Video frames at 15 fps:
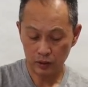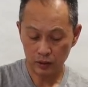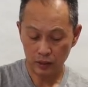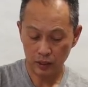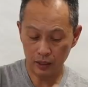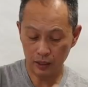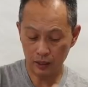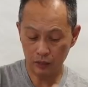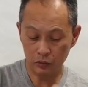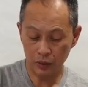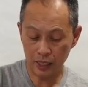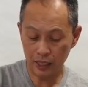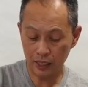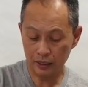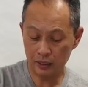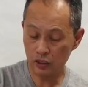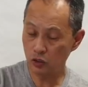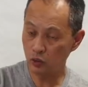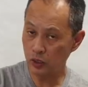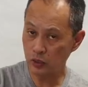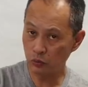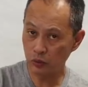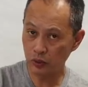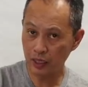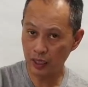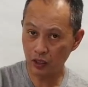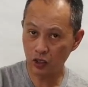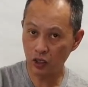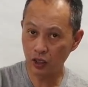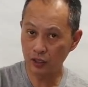And we got a situation where it got
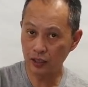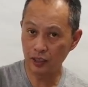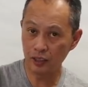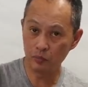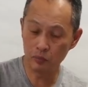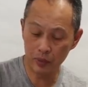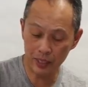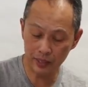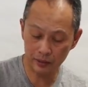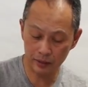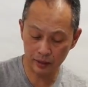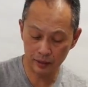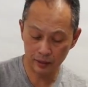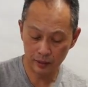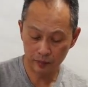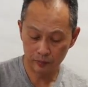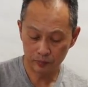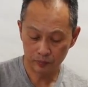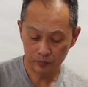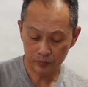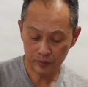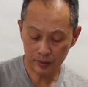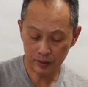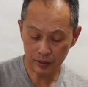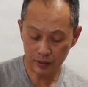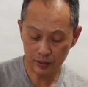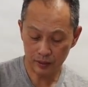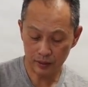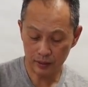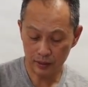caught and it bent
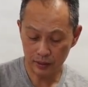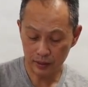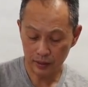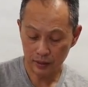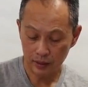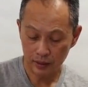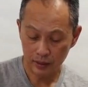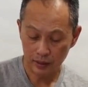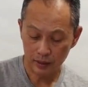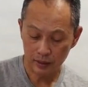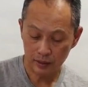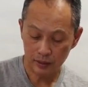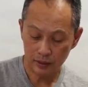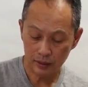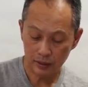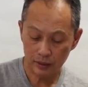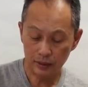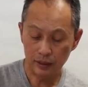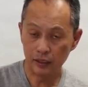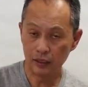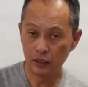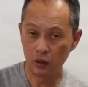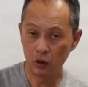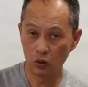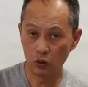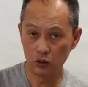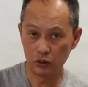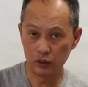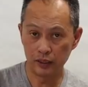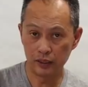the, the little
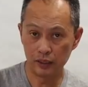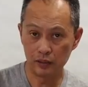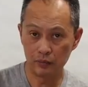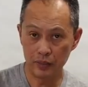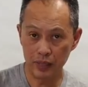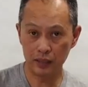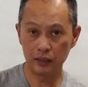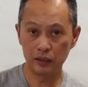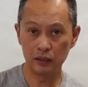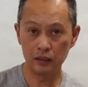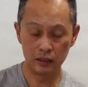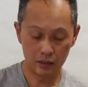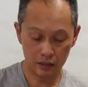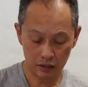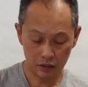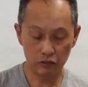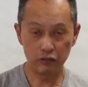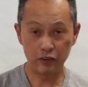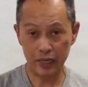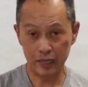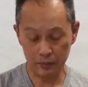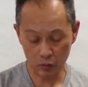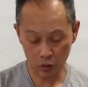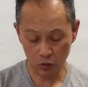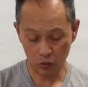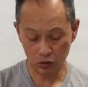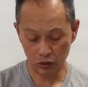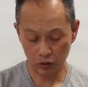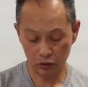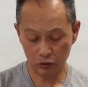holder, the little metal frame
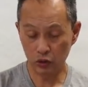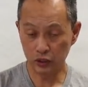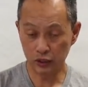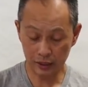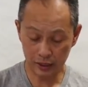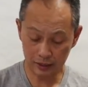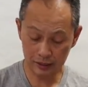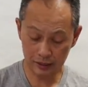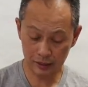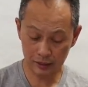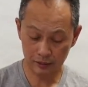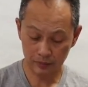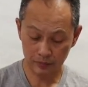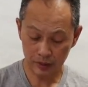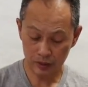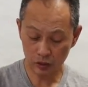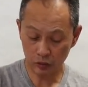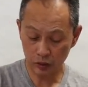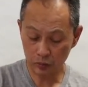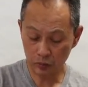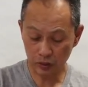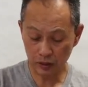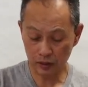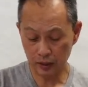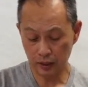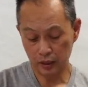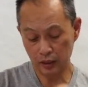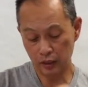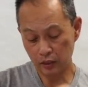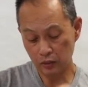holder for the links. So we put
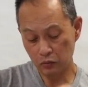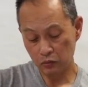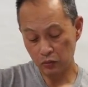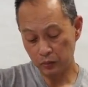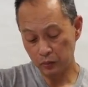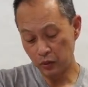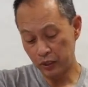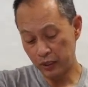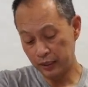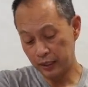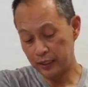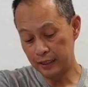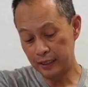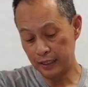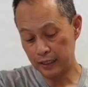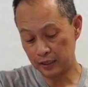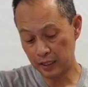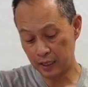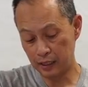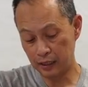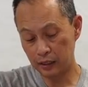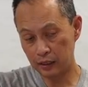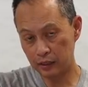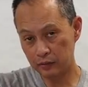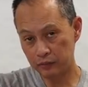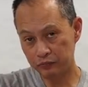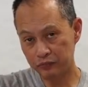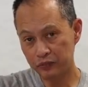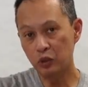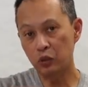we put it in the inside.
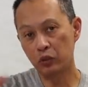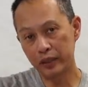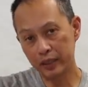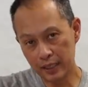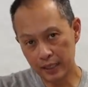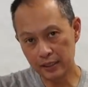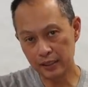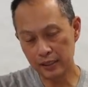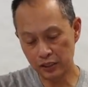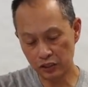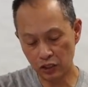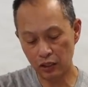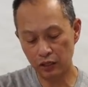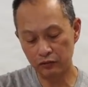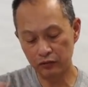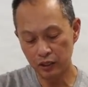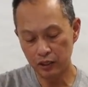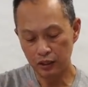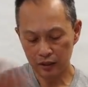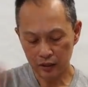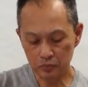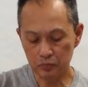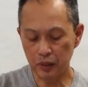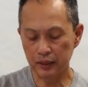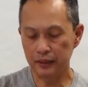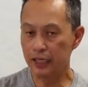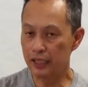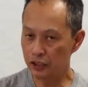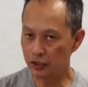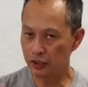So easily solved, but
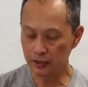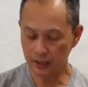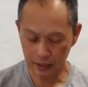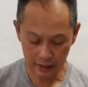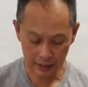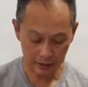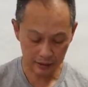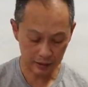they should have done that